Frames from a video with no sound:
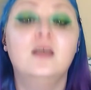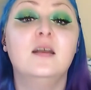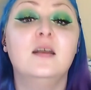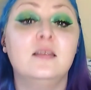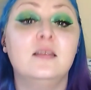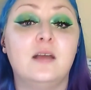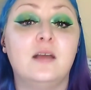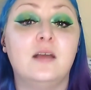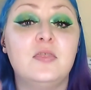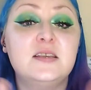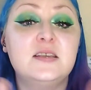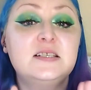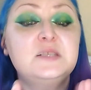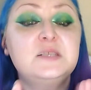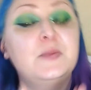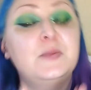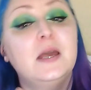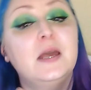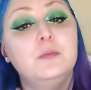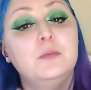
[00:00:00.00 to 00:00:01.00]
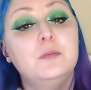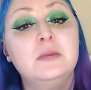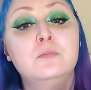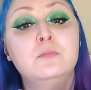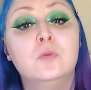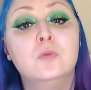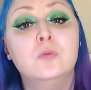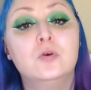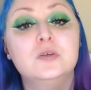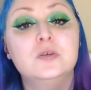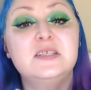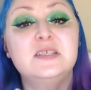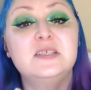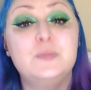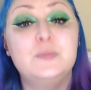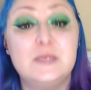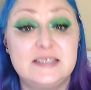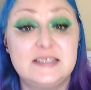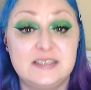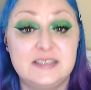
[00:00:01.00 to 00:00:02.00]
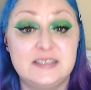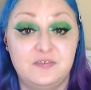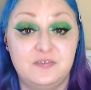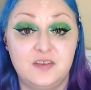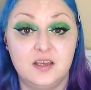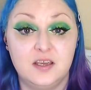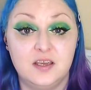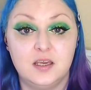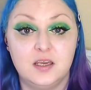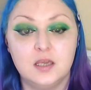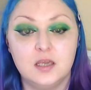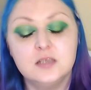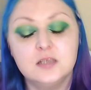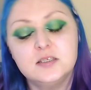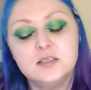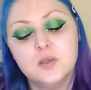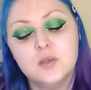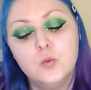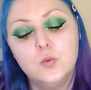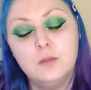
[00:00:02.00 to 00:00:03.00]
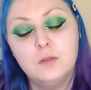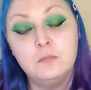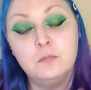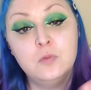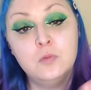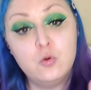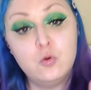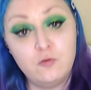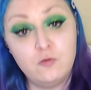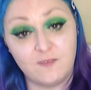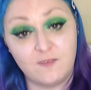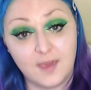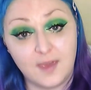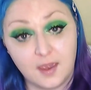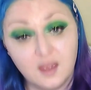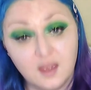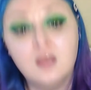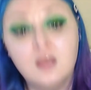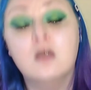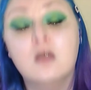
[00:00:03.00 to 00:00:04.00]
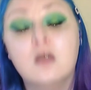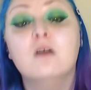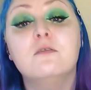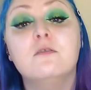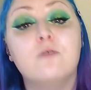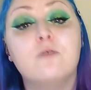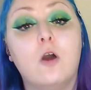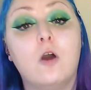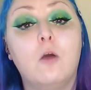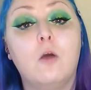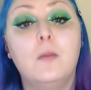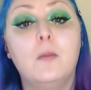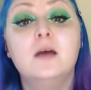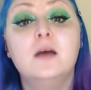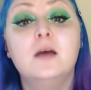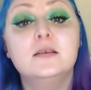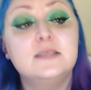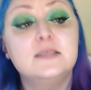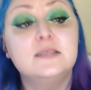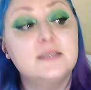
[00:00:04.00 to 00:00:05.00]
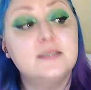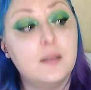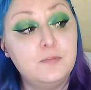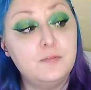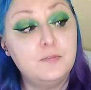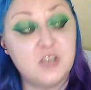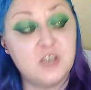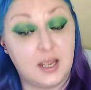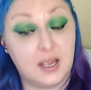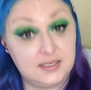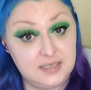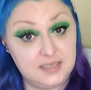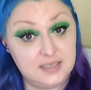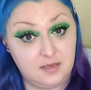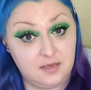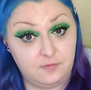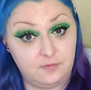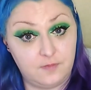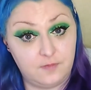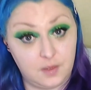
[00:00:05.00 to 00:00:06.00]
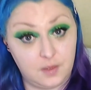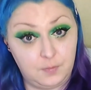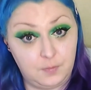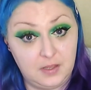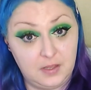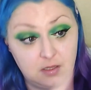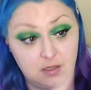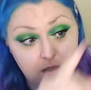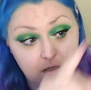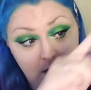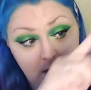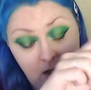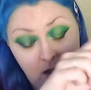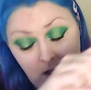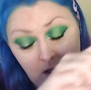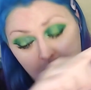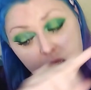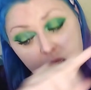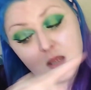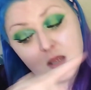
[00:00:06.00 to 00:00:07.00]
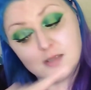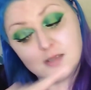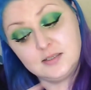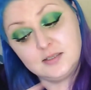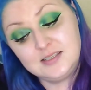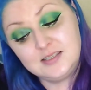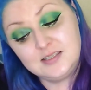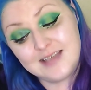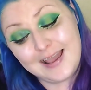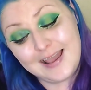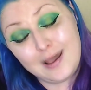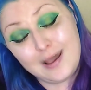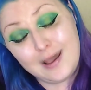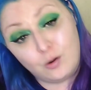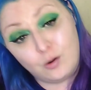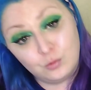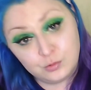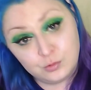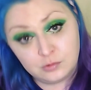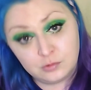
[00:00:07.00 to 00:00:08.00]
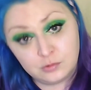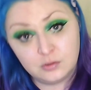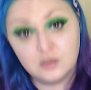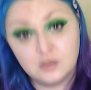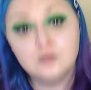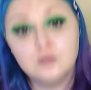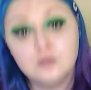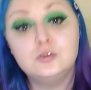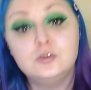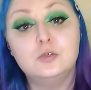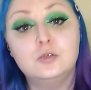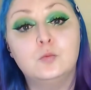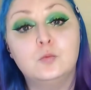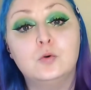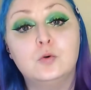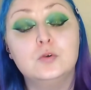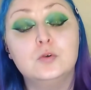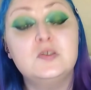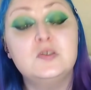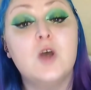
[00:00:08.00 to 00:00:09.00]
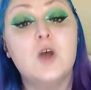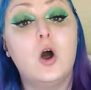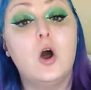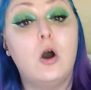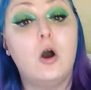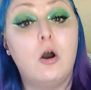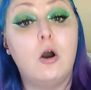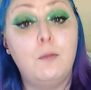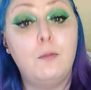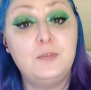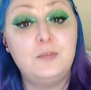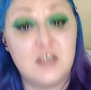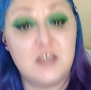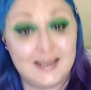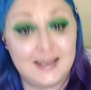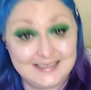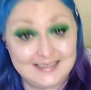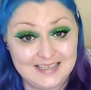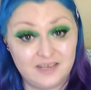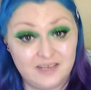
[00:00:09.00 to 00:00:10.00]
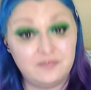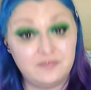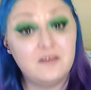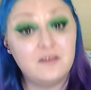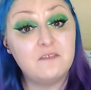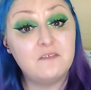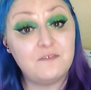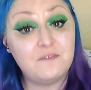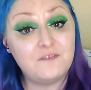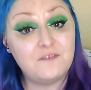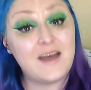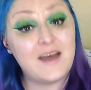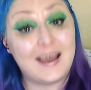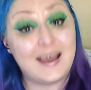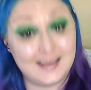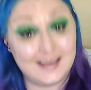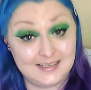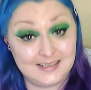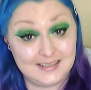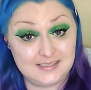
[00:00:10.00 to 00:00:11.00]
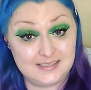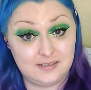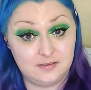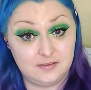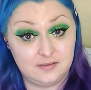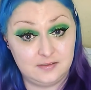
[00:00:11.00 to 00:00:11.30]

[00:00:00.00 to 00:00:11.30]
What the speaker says: Now this is becoming more specific. So we're moving from subjective opinion down towards objective fact.